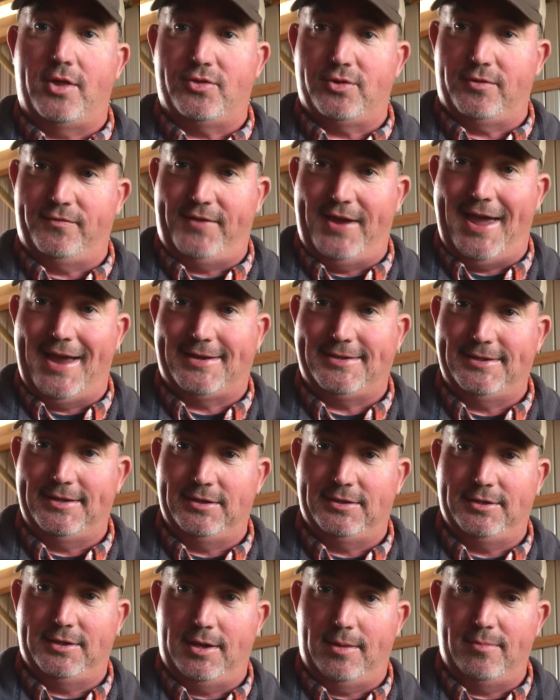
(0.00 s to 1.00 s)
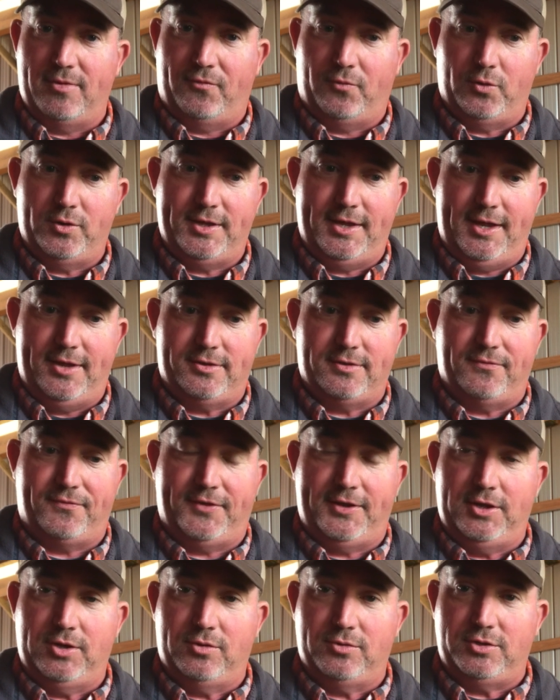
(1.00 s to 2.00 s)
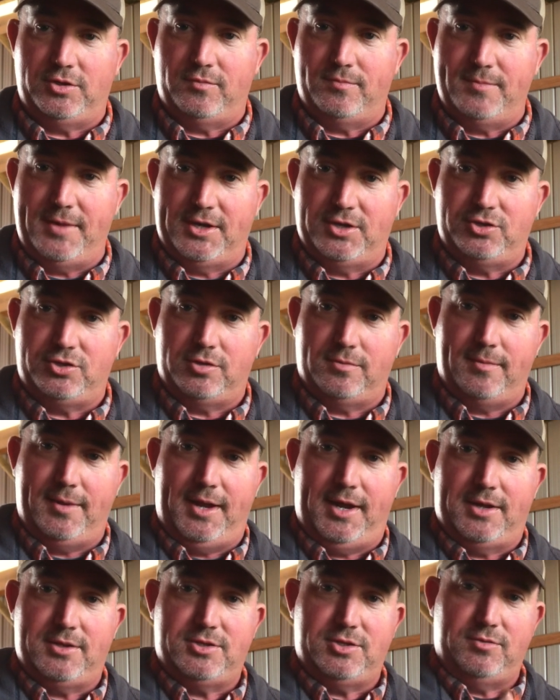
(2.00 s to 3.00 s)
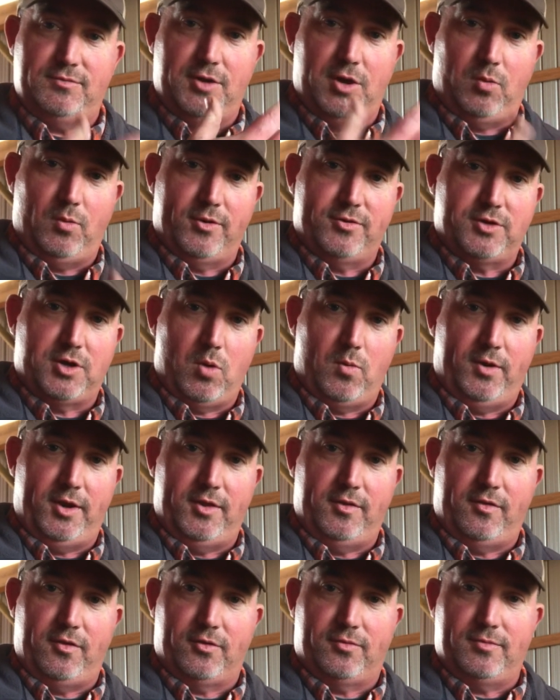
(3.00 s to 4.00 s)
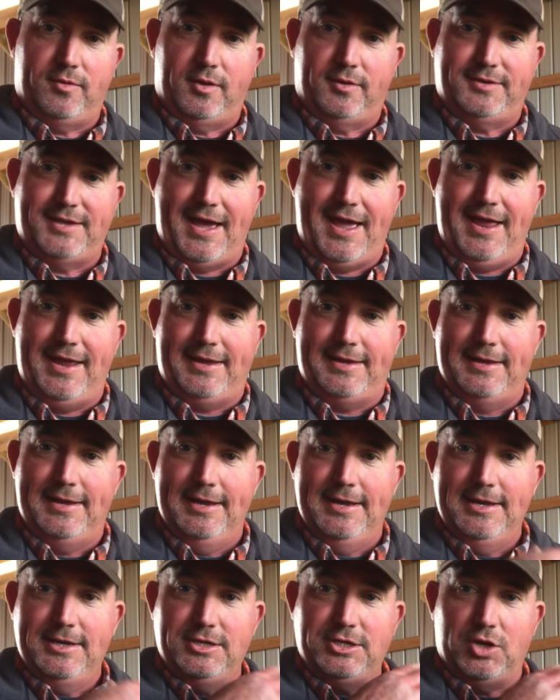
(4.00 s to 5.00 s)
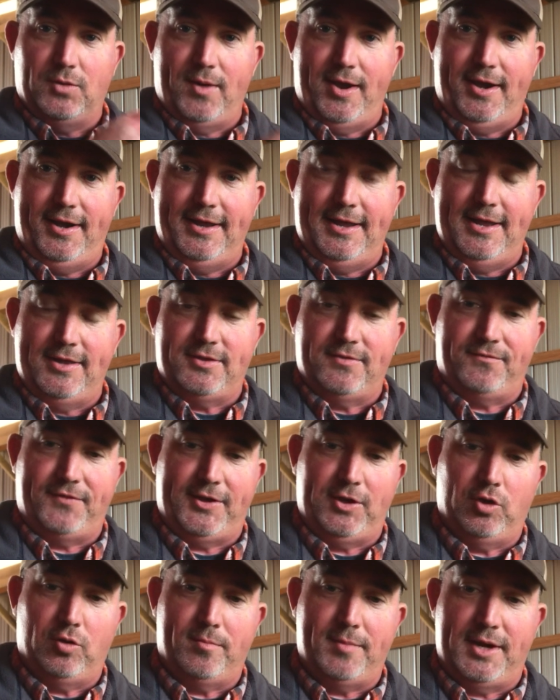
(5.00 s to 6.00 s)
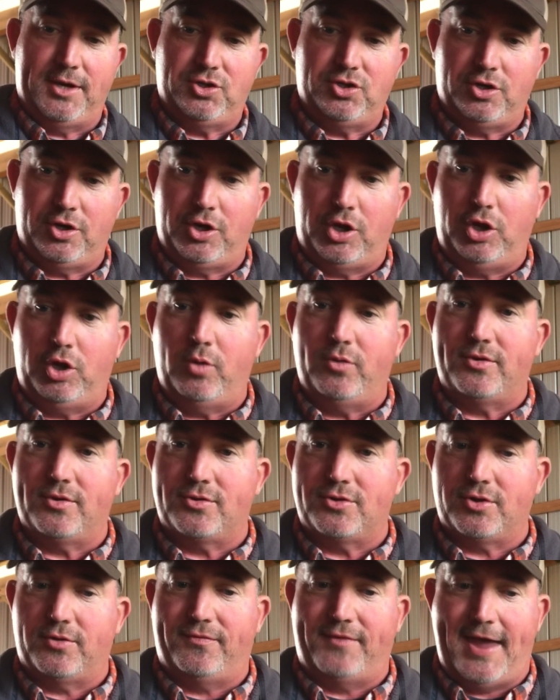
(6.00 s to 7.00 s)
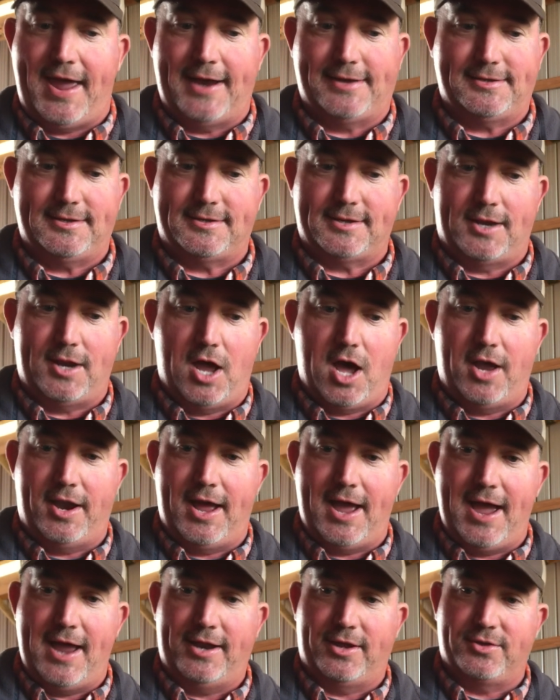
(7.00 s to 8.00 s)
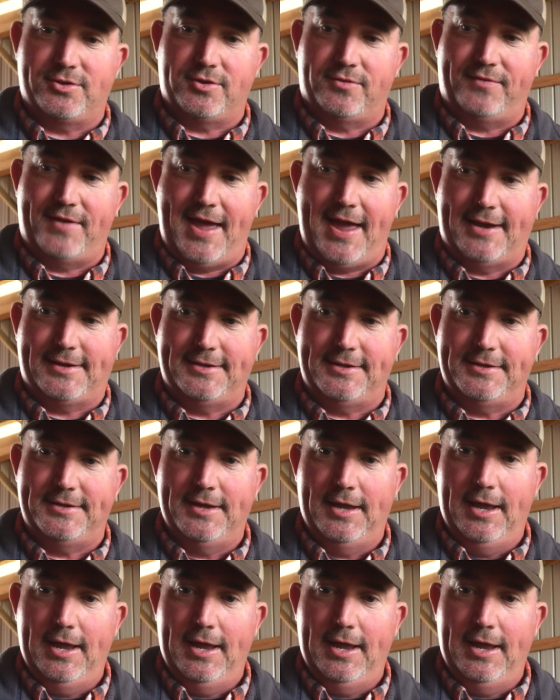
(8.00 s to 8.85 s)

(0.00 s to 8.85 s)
a surfactant before you hit the field and you've mixed your mix. You know what's going into the tank. You're ready to hit the field. Make sure you use a surfactant, a non-ionic surfactant.